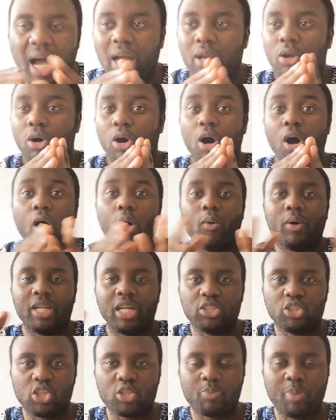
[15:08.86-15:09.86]
And all what
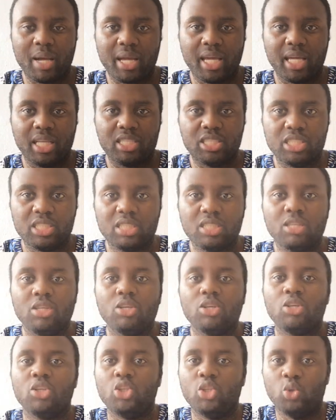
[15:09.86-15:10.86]
I just packaged,
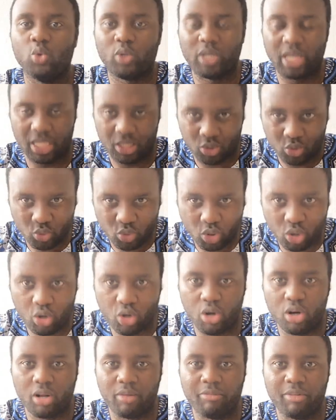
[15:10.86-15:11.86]
you can do
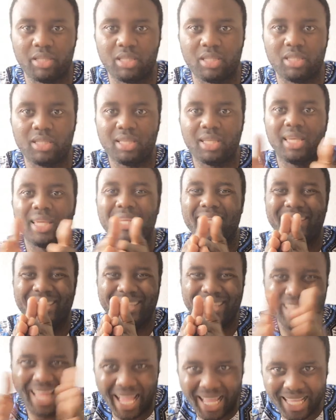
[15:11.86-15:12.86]
all of it
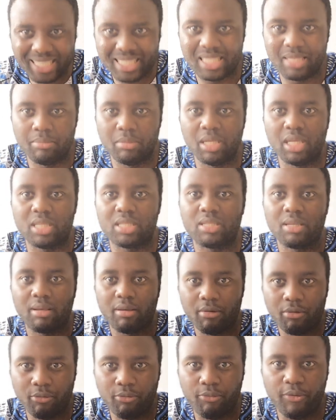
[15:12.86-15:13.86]
in 90-minute
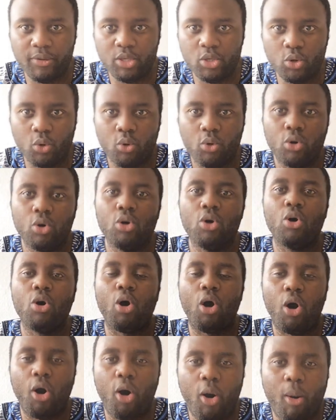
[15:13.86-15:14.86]
video.
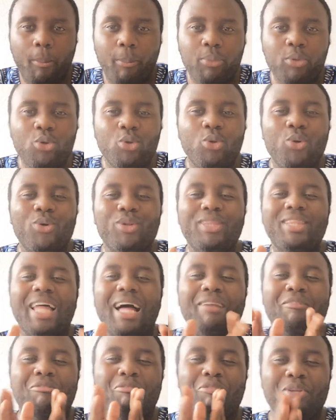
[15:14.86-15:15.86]
Upload
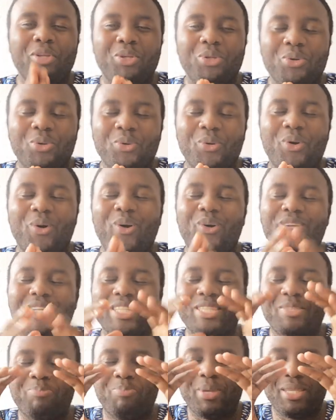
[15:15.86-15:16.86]
that video on
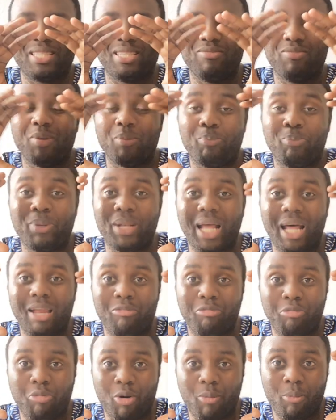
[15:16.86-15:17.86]
a specific
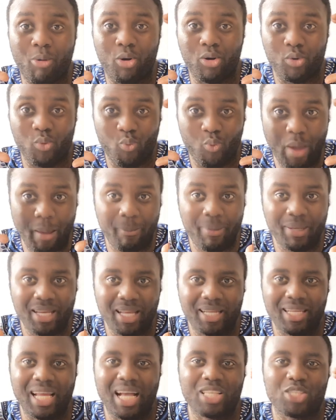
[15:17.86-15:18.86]
platform on
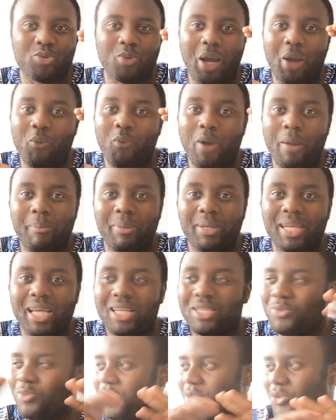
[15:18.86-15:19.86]
webinar. That's why
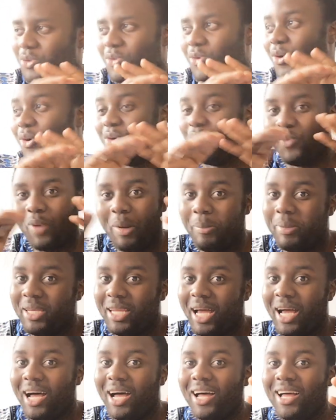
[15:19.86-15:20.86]
webinars, when you go on a
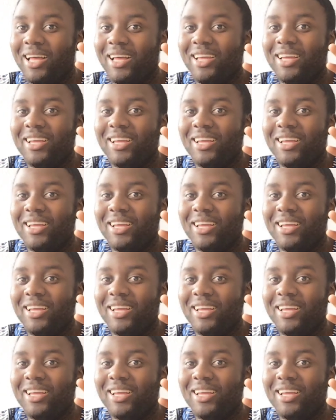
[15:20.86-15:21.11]
webinar,